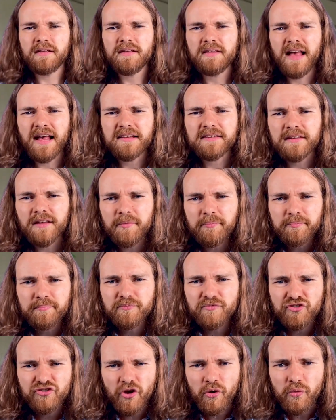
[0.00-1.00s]
Yes,
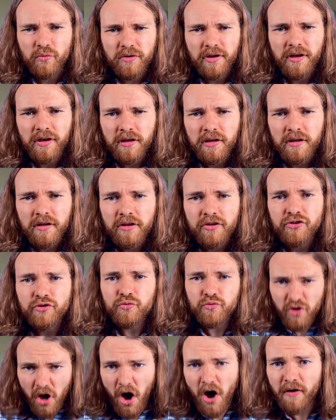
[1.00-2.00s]
Duke. You
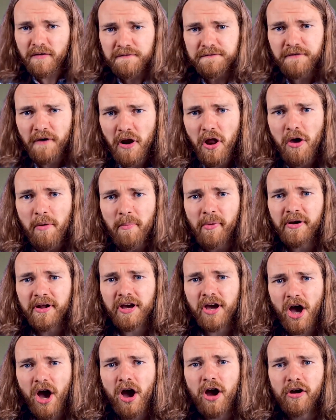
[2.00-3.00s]
can't follow
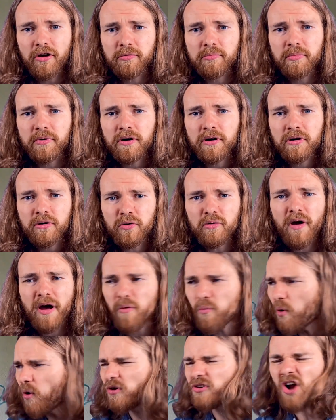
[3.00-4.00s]
Monica home. All right,
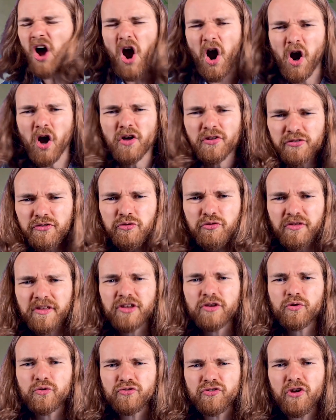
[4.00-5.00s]
what on earth do you
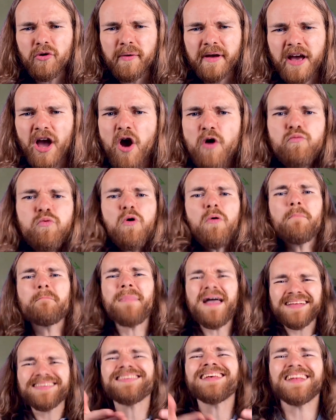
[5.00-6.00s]
think you're doing? What
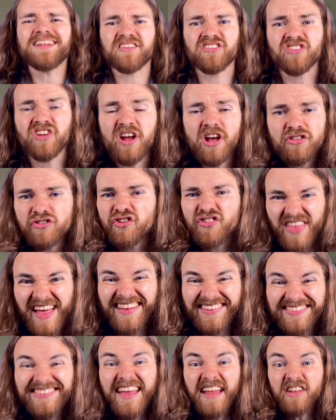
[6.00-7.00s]
message does
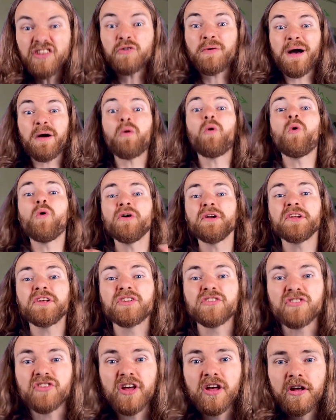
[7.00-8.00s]
that send to our
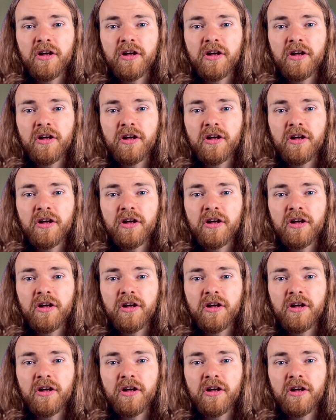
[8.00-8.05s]
audience?